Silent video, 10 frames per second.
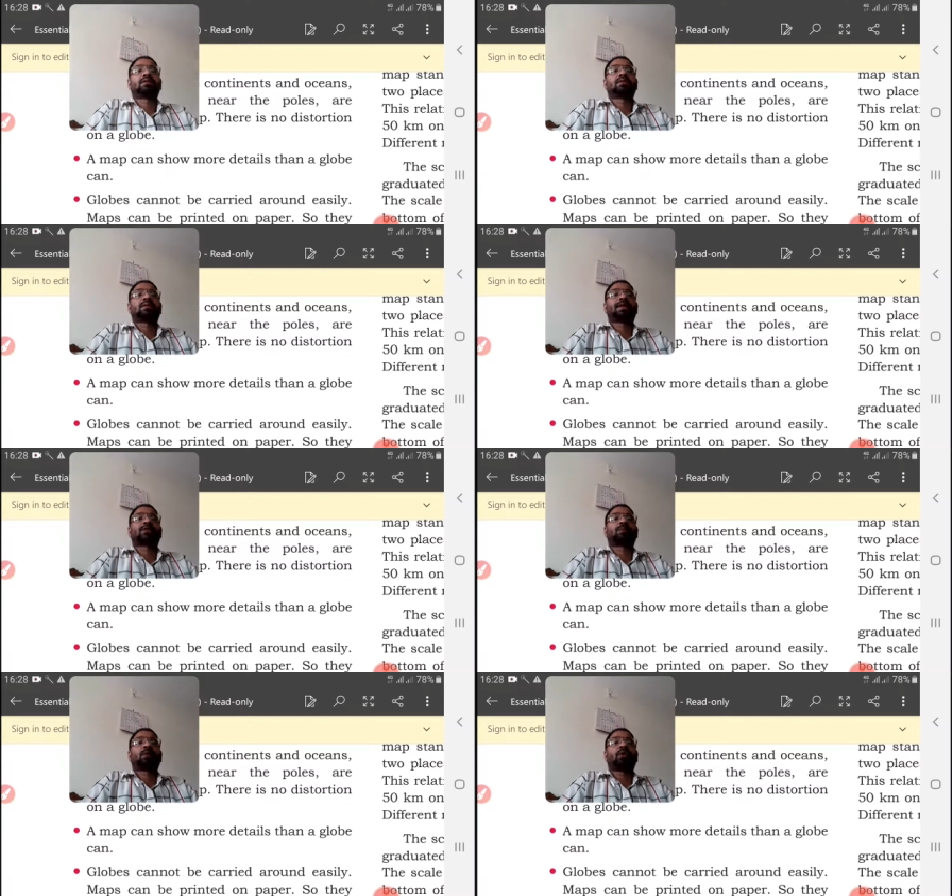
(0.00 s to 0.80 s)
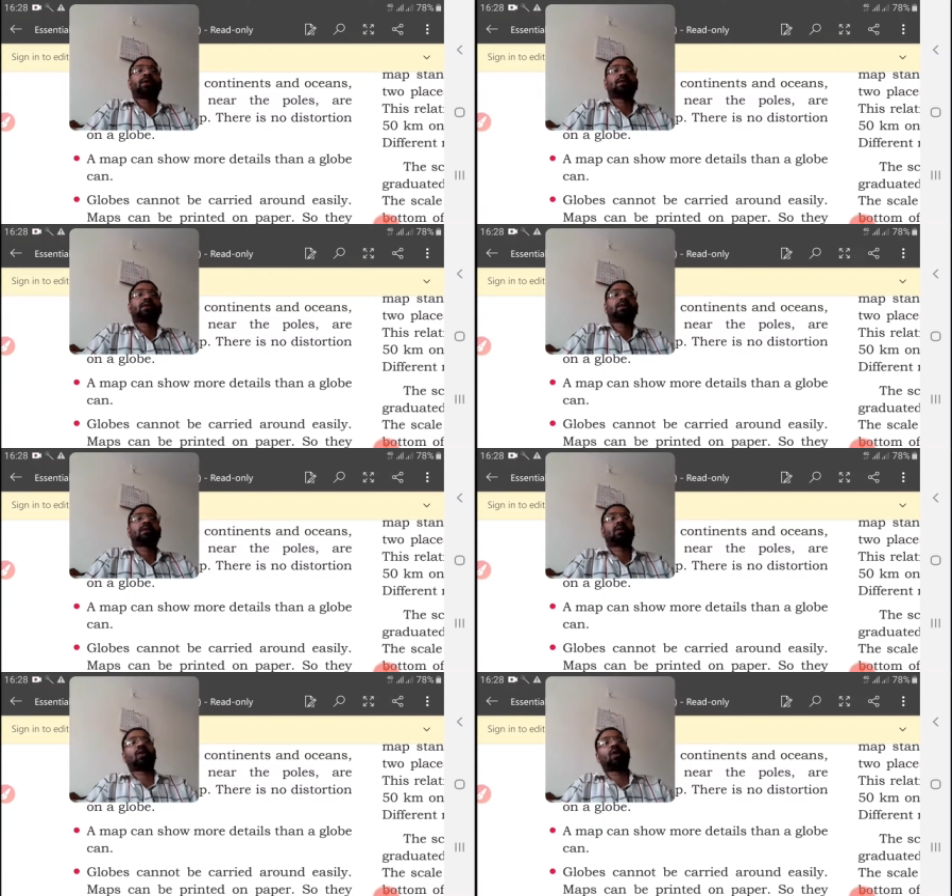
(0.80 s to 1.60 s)
Next point,
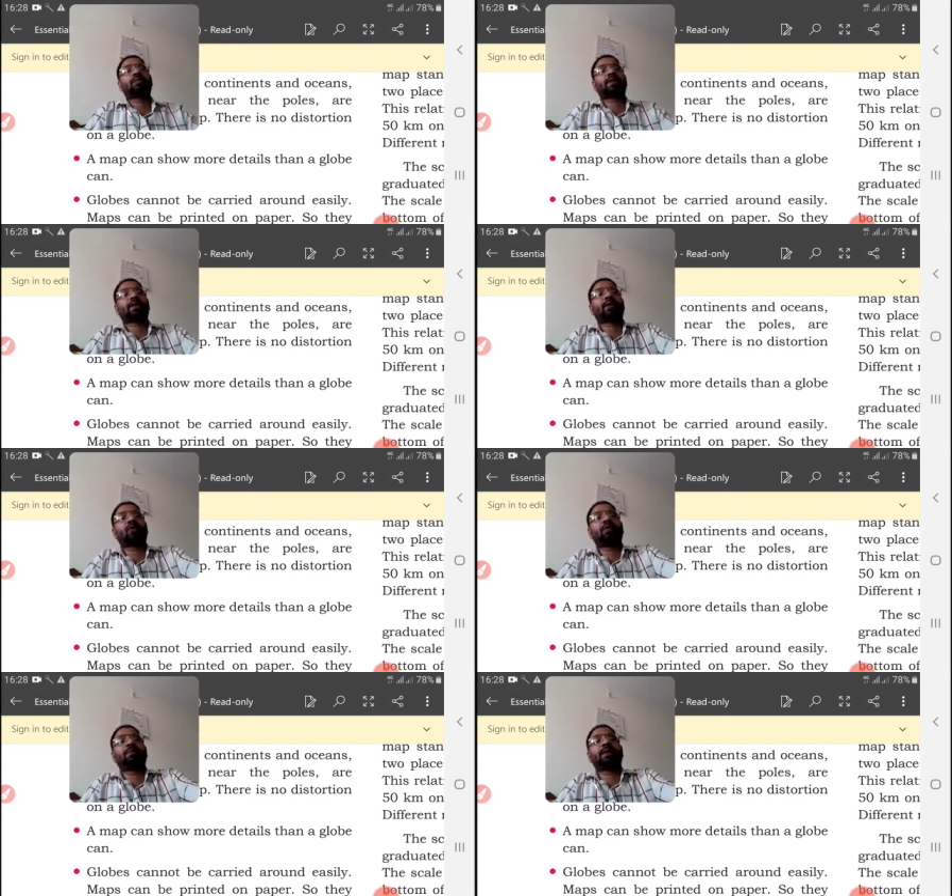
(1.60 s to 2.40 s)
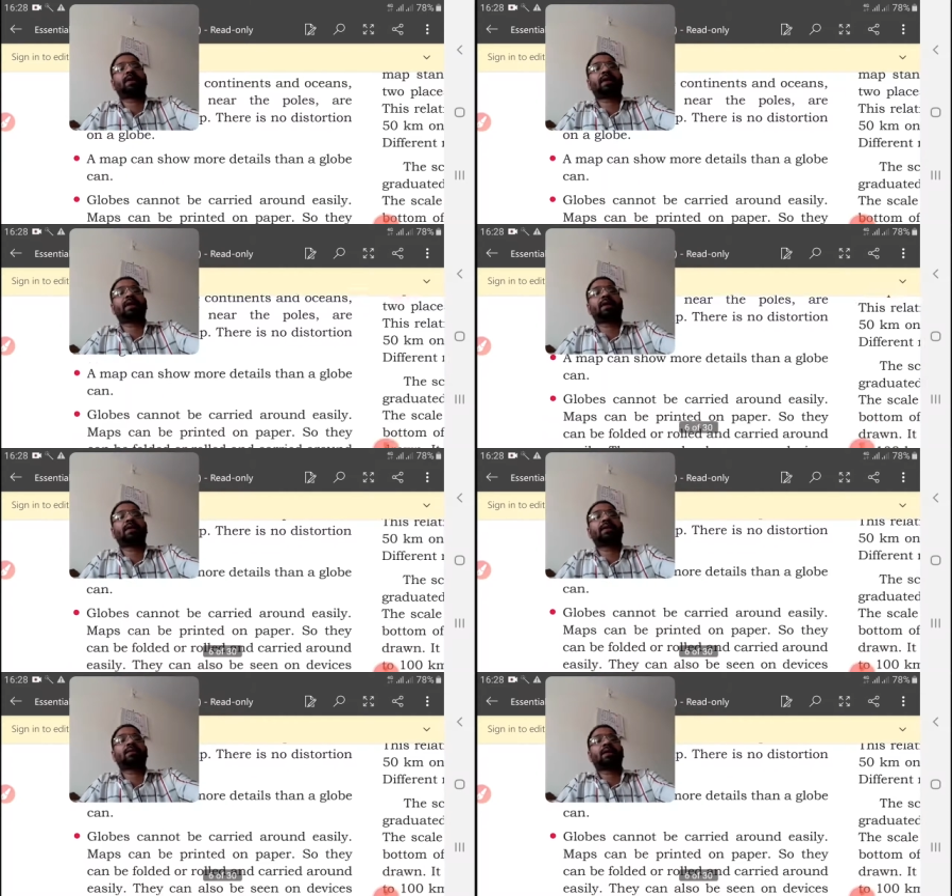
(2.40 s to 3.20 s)
globes cannot be carried
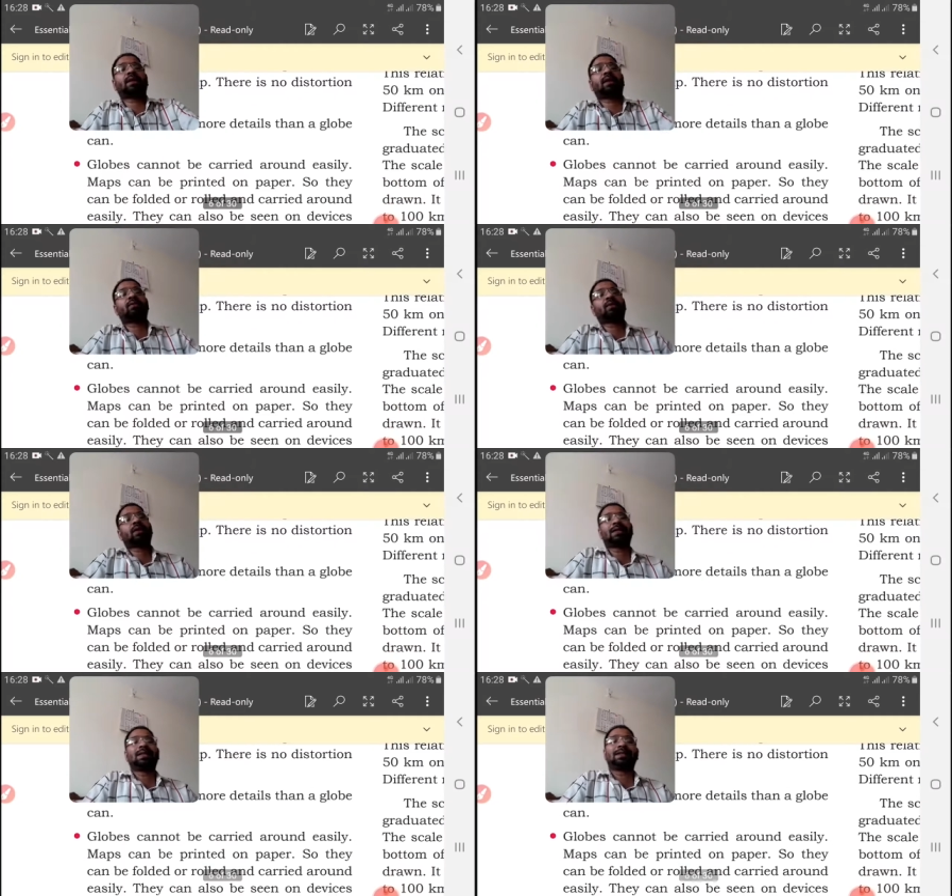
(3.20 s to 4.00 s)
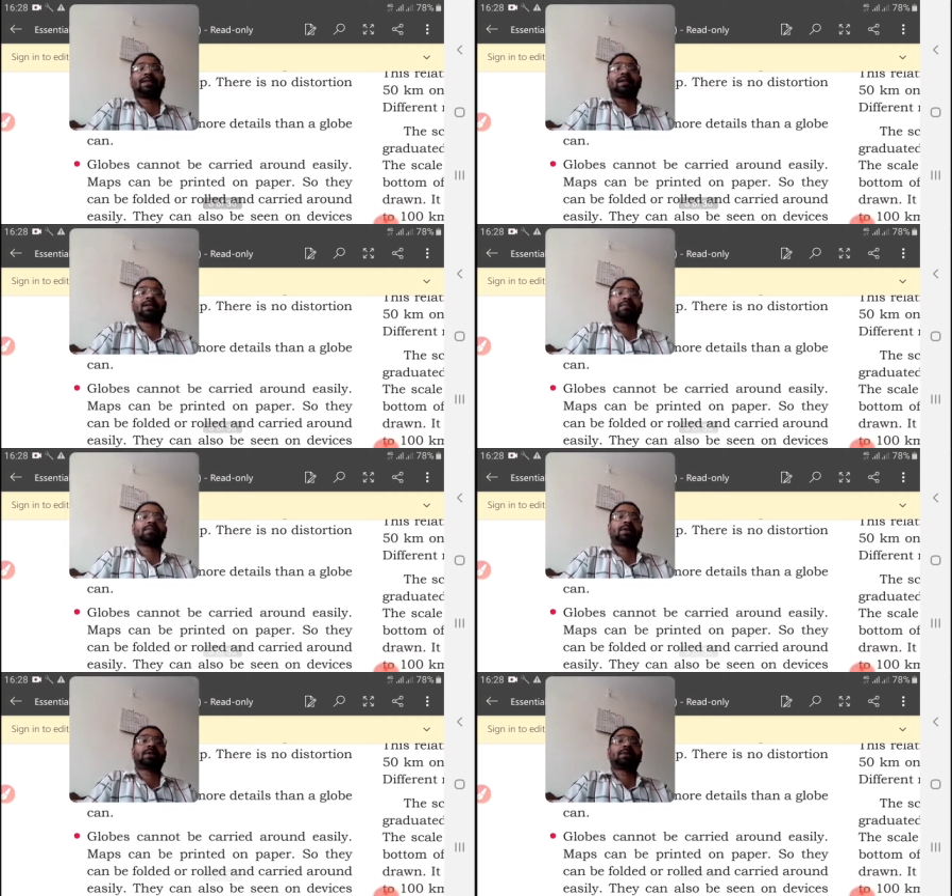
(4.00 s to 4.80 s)
around easily,
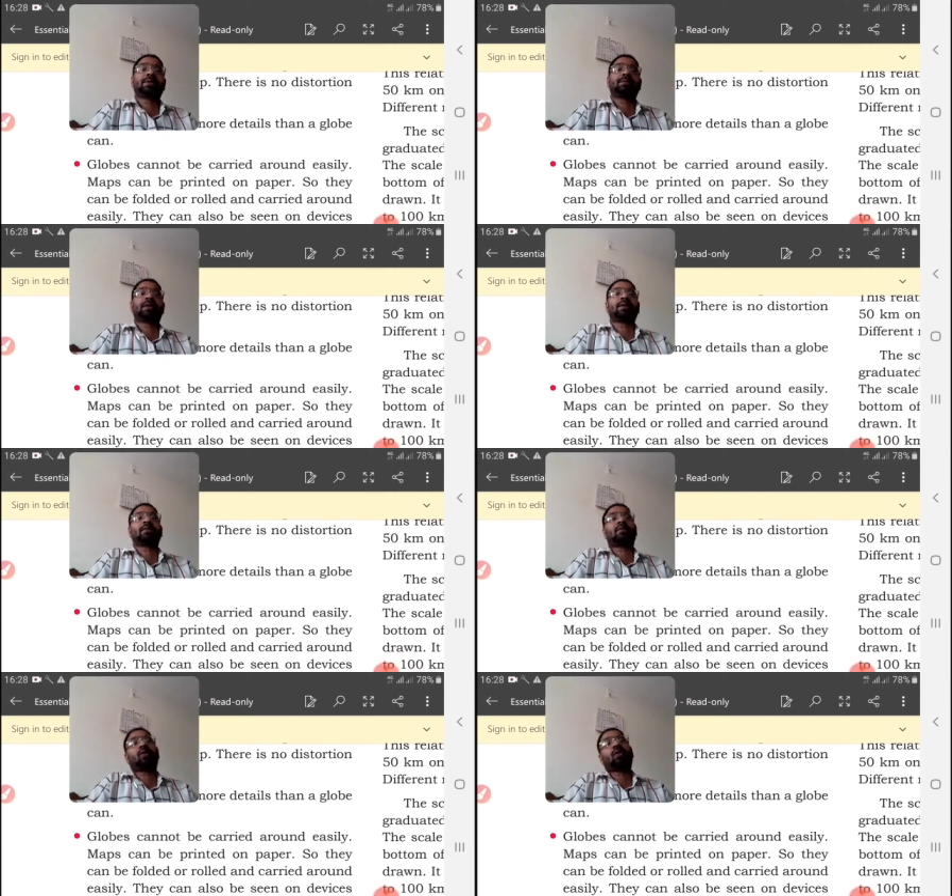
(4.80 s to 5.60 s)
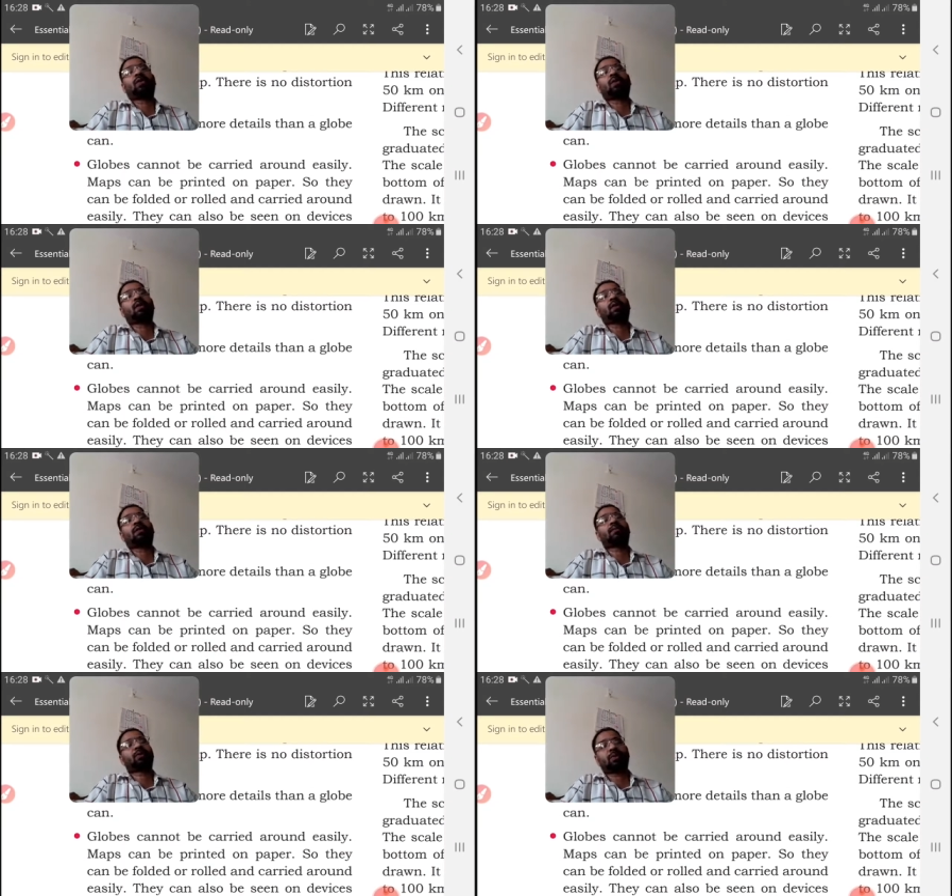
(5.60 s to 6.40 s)
but same time
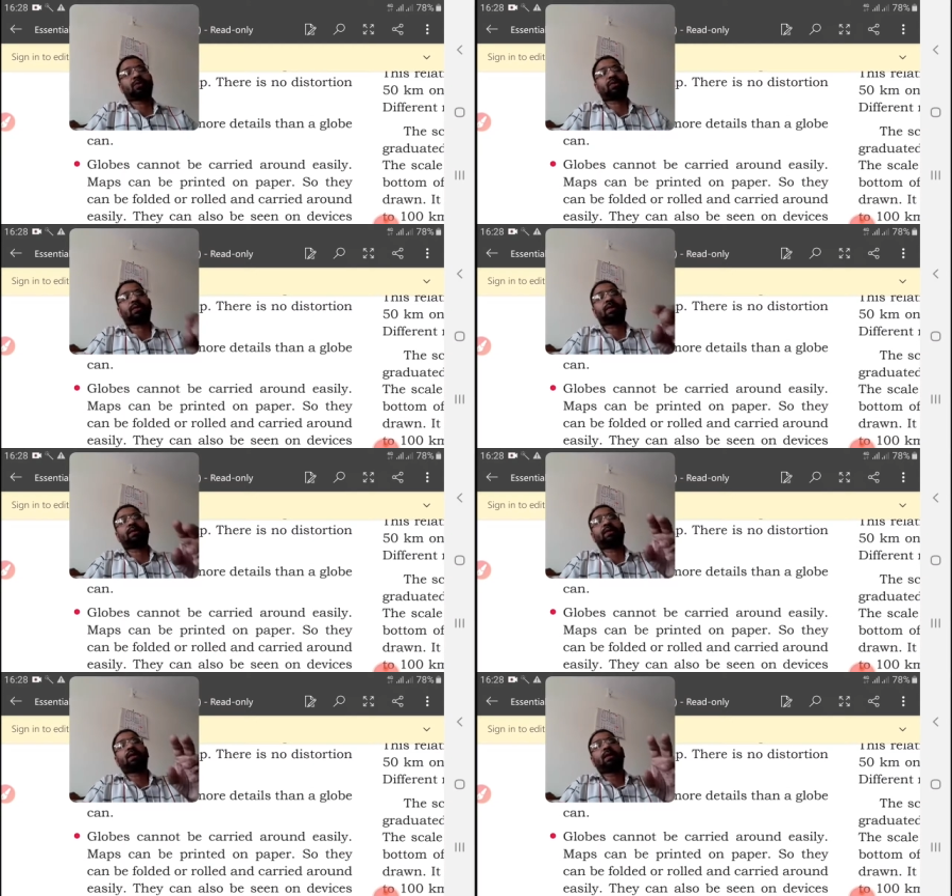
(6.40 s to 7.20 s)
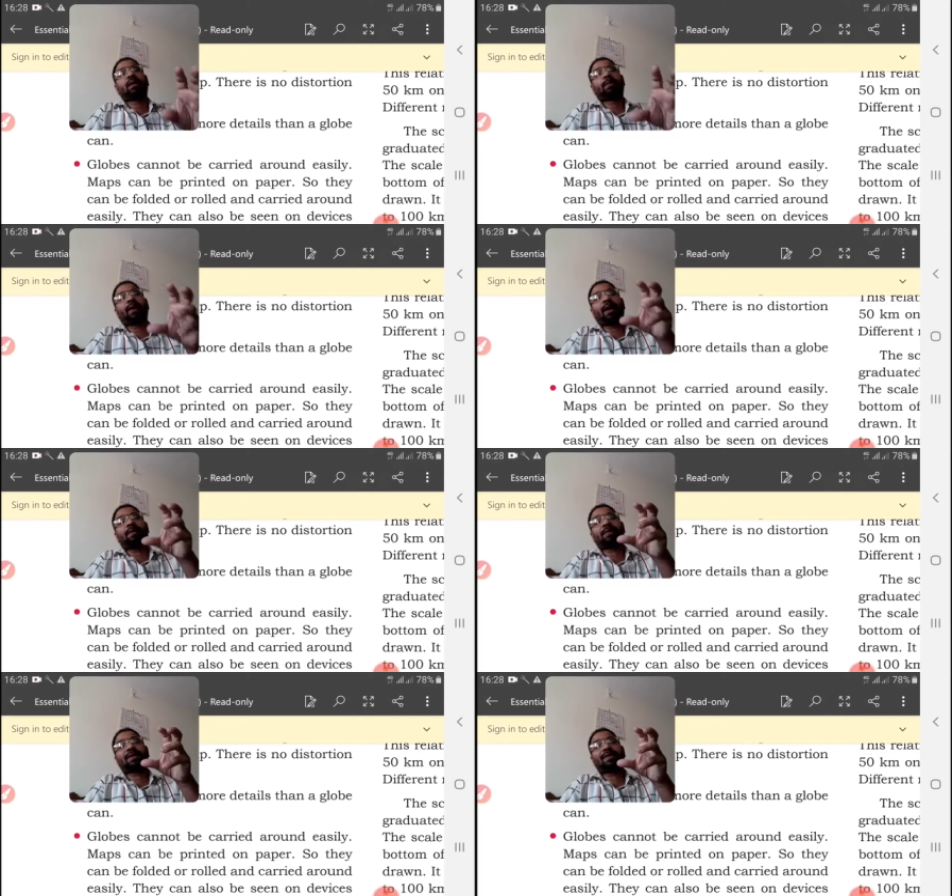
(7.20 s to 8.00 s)
um, no sorry, maps